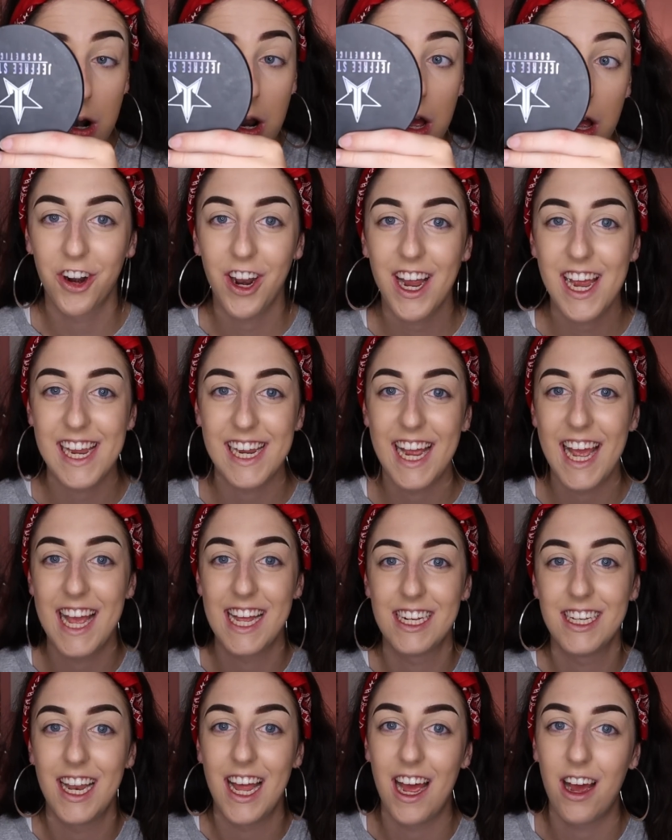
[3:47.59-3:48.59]
Alright,
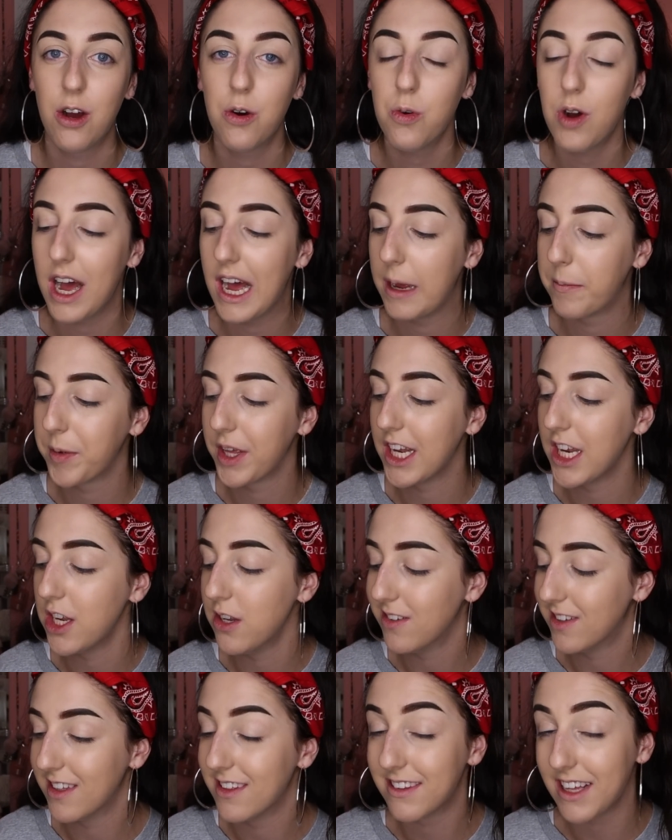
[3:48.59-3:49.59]
and now I'm going to
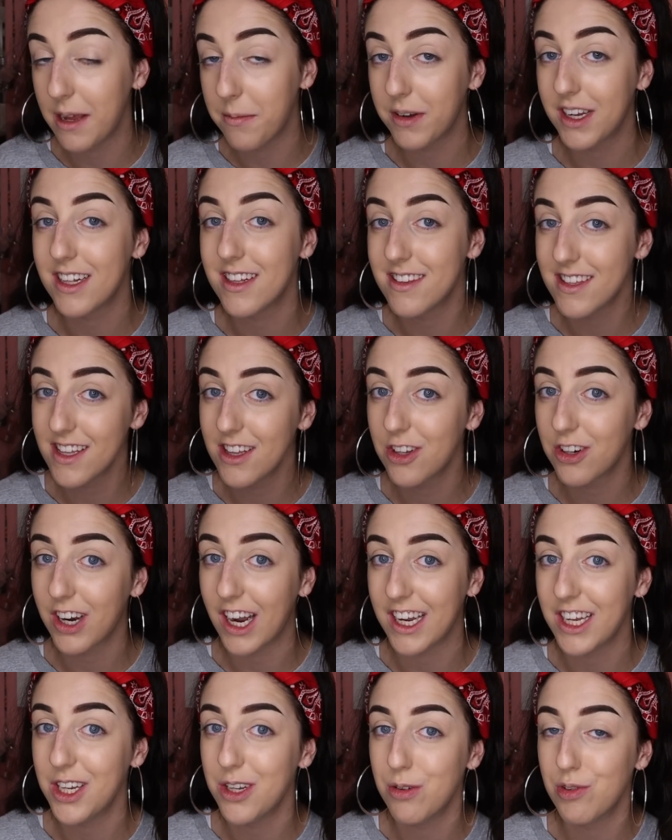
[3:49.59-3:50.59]
use the same concealer
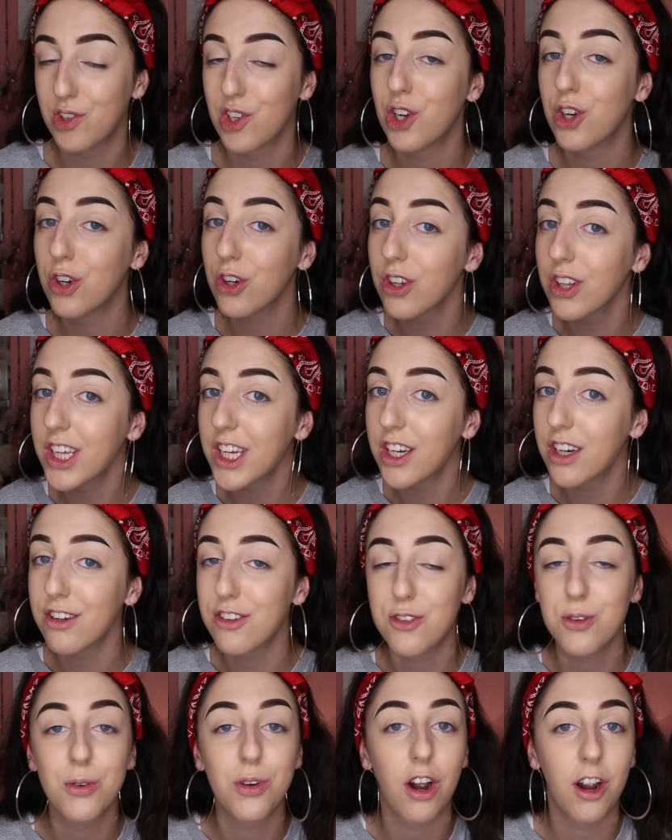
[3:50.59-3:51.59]
I used earlier
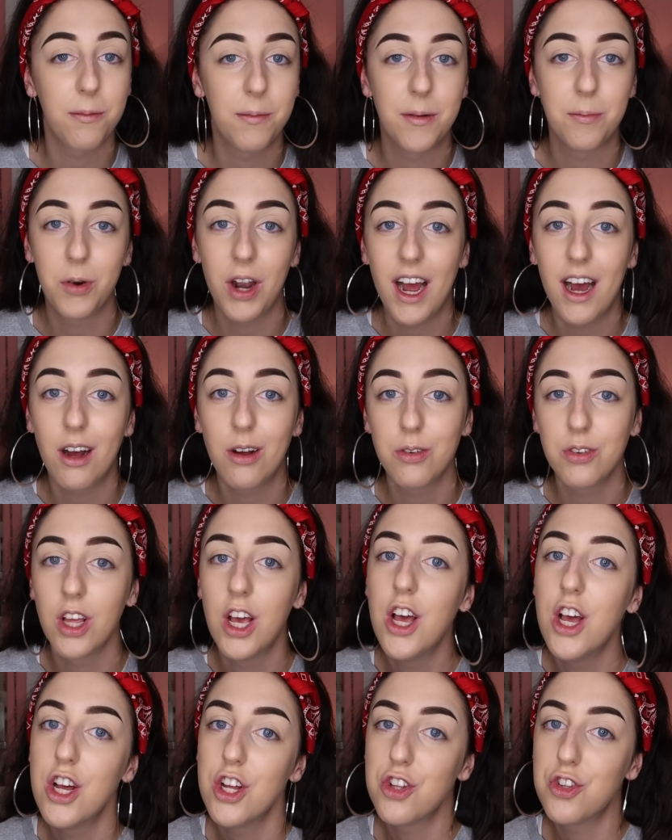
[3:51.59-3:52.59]
to carve my brows
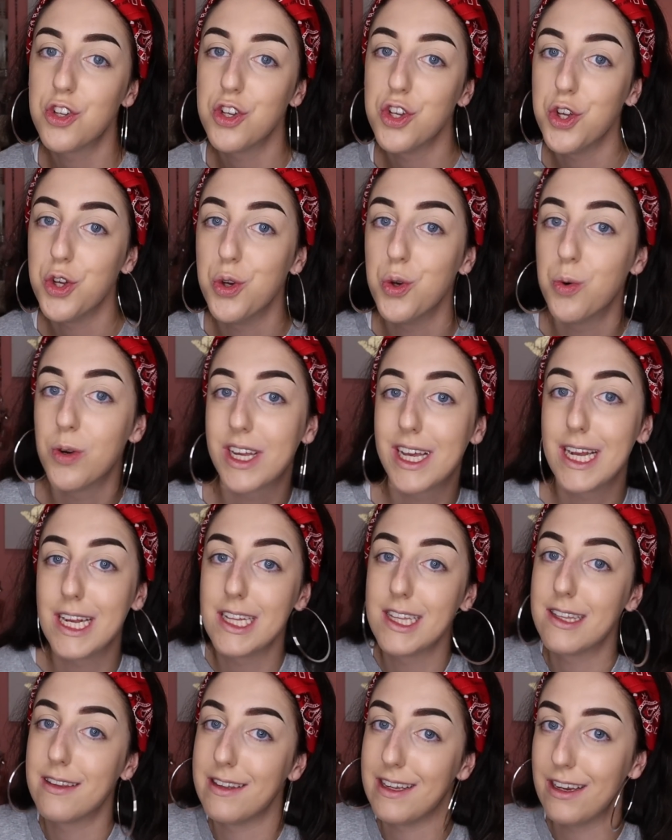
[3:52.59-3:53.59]
to
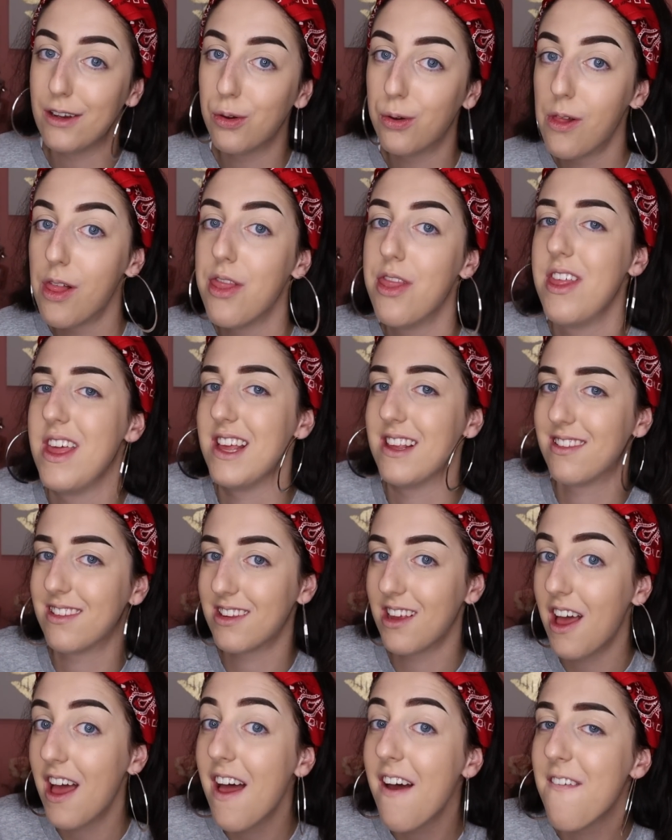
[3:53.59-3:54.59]
conceal
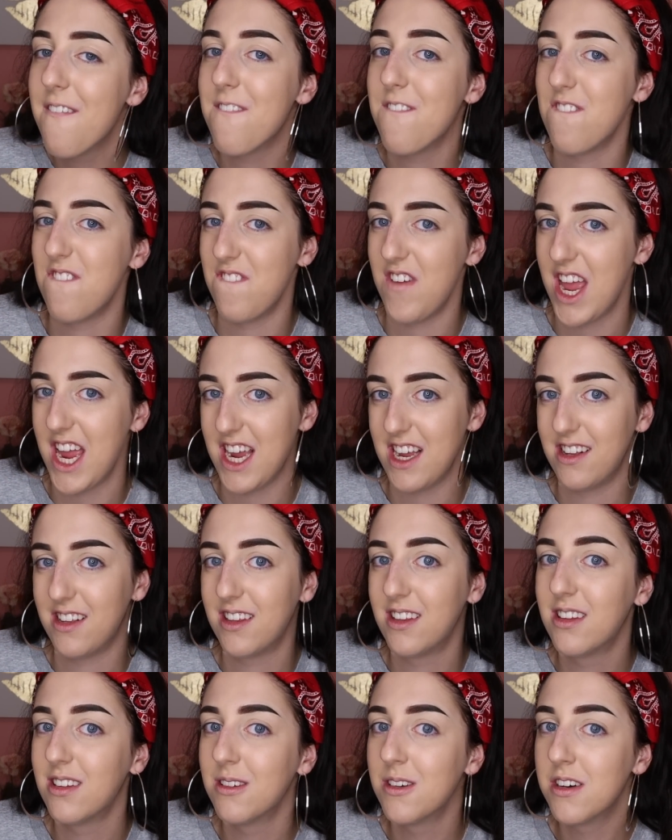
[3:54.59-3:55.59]
this
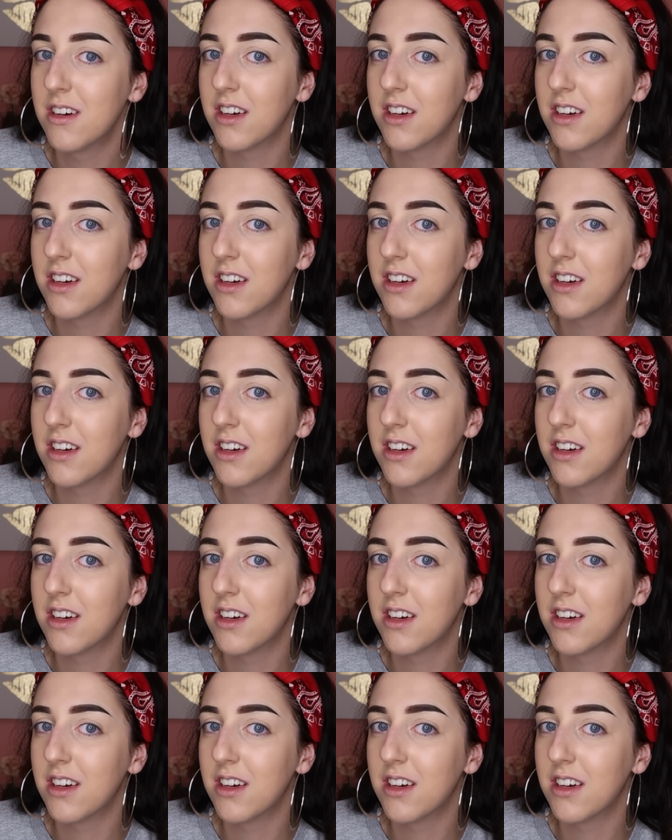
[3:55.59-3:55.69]
face.